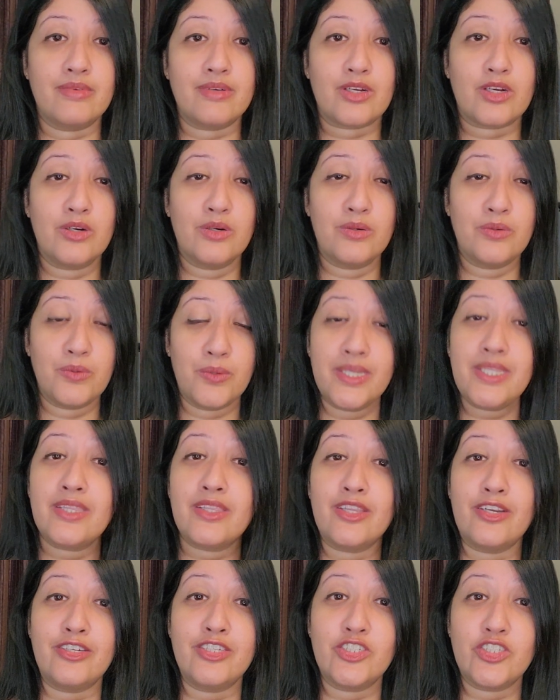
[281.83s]
quit
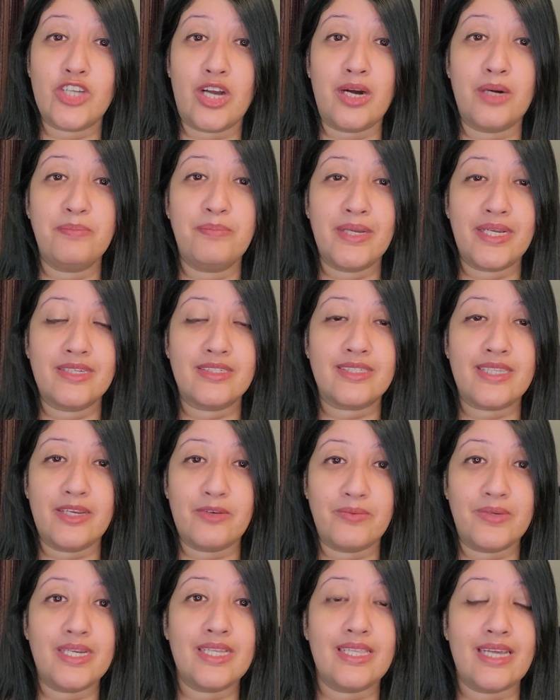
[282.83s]
their job because they
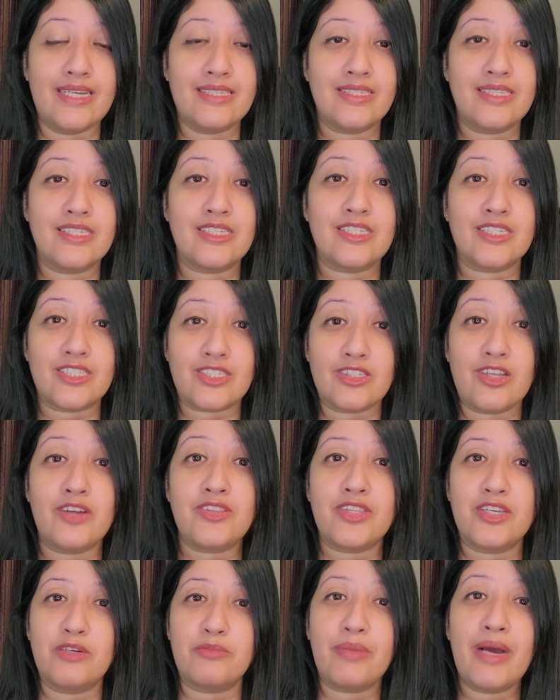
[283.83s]
realized this is not
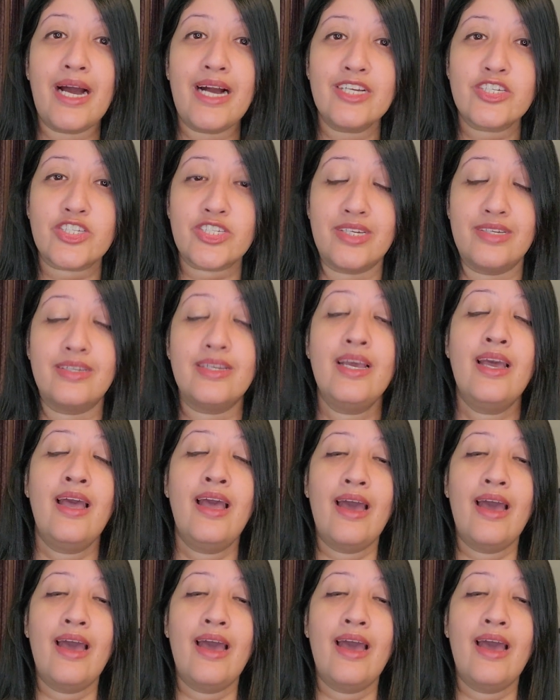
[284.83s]
their passion,